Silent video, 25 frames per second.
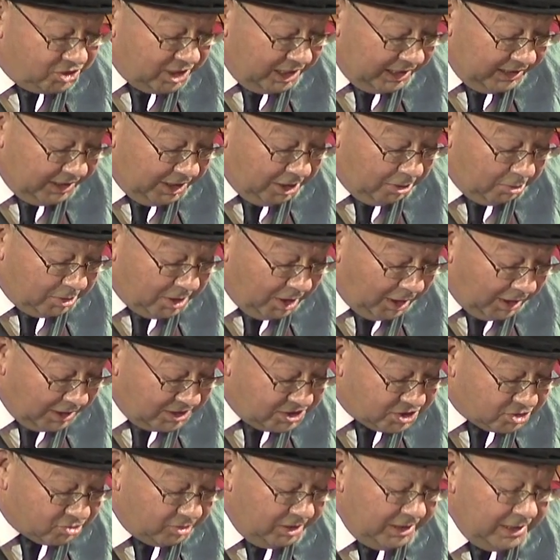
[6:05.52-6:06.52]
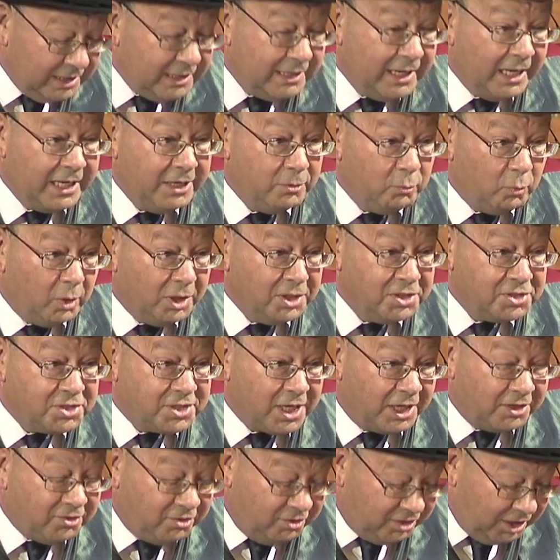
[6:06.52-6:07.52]
in Selly Oak High Street late
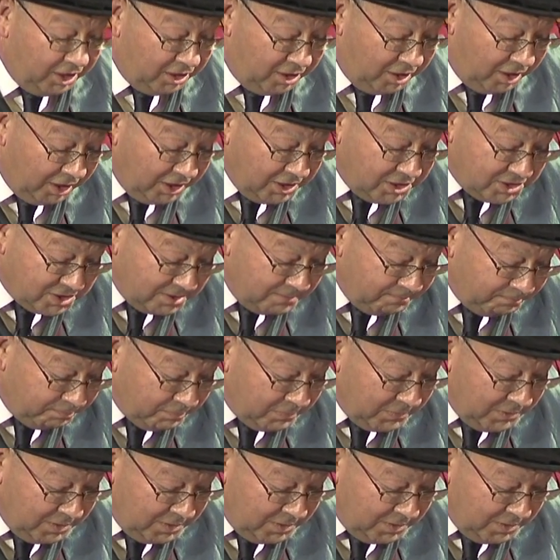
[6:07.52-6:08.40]
one Saturday night.